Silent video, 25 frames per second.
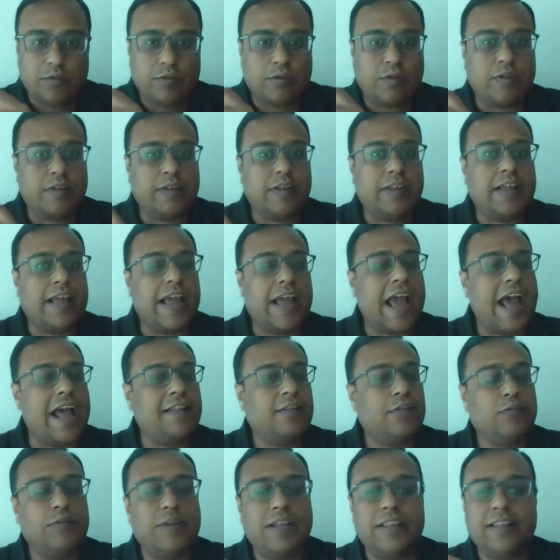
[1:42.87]
So
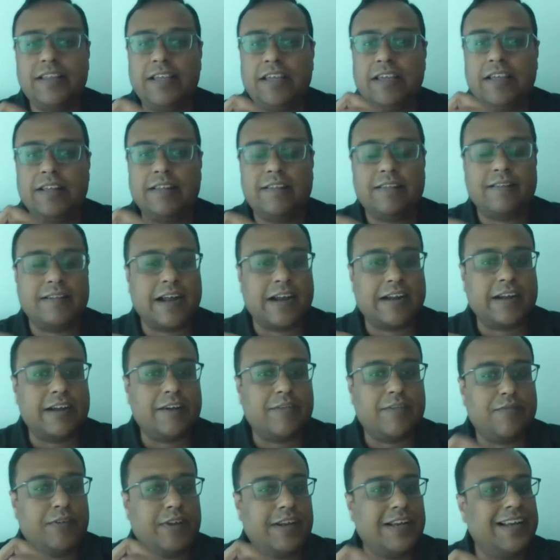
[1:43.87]
as soon as he
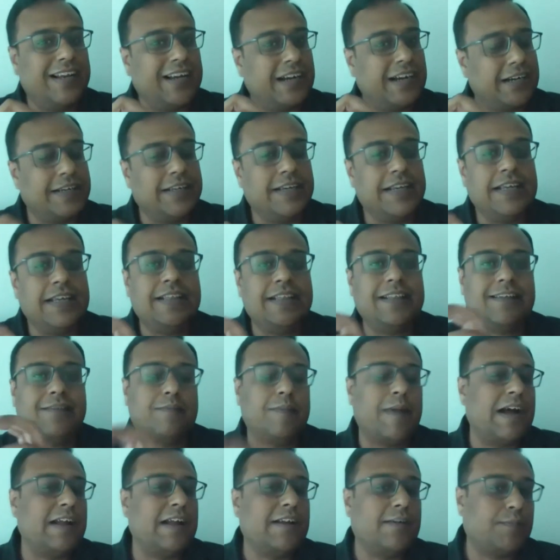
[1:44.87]
started feeling hungry, the
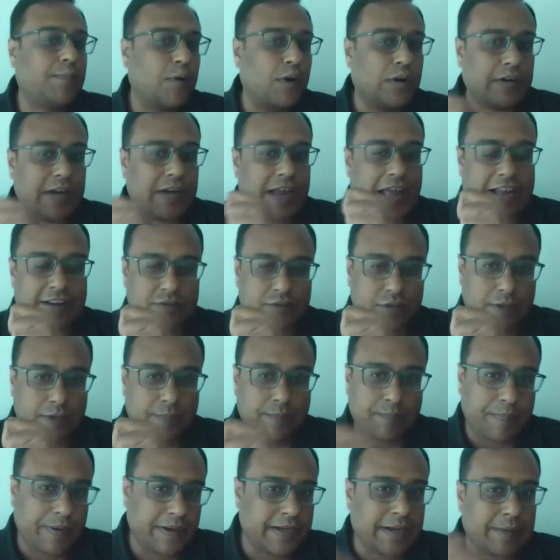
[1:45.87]
smartwatch
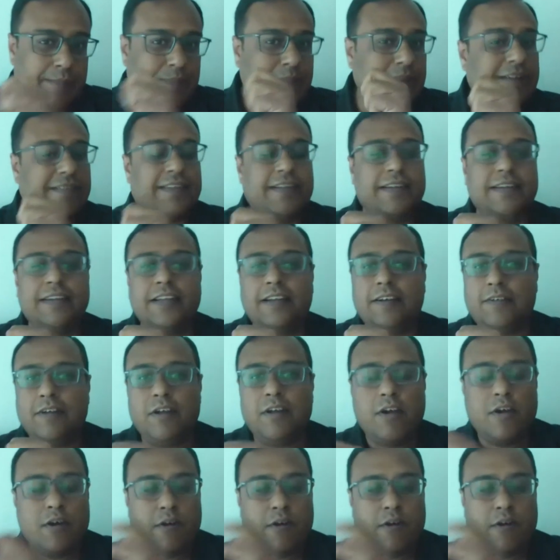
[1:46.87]
actually picked up the signal